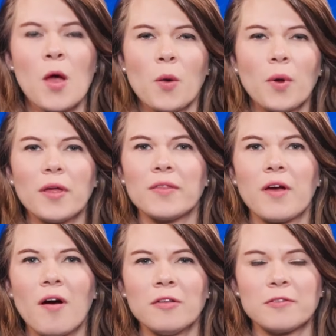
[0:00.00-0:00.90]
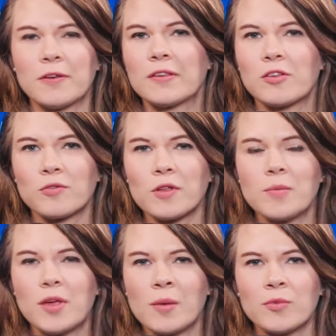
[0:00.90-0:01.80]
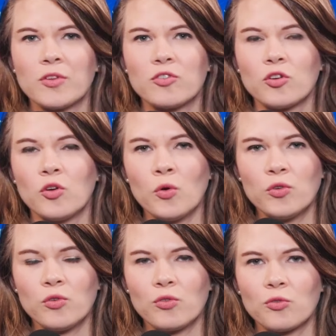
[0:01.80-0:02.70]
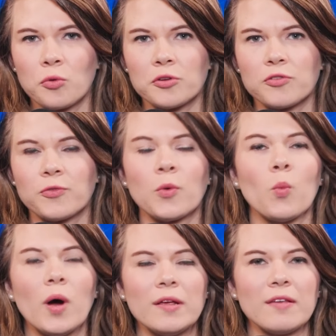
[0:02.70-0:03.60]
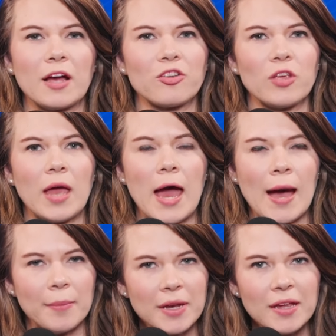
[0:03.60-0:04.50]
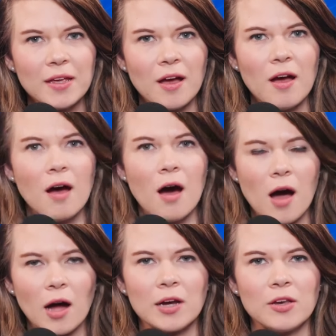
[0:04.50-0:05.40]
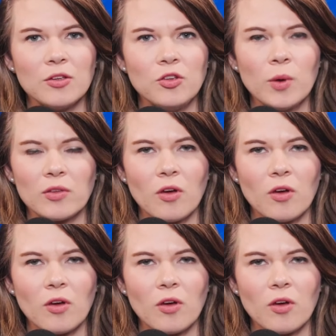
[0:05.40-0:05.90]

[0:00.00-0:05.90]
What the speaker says: Well, and the College Fix has really become such a go-to source for what is actually happening on U.S.